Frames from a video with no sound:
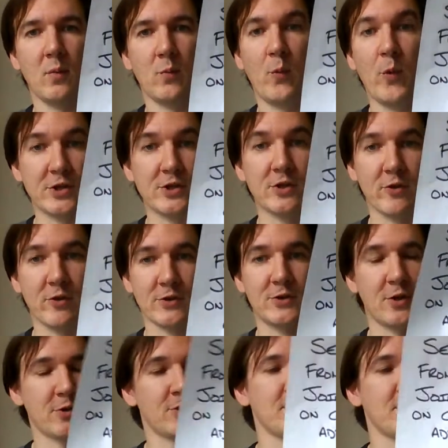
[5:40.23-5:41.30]
which address
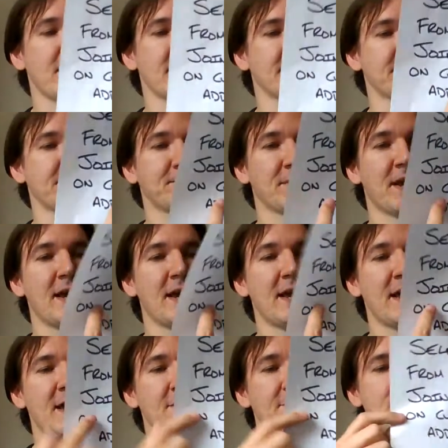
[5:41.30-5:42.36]
no you mean.
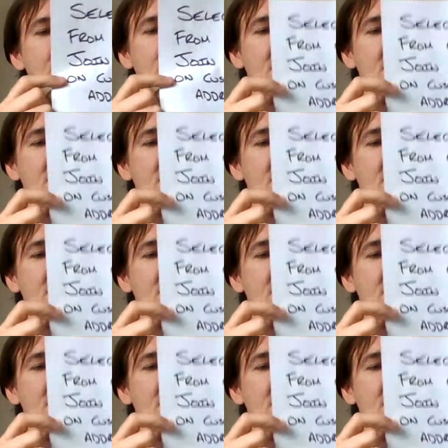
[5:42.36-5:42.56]
If you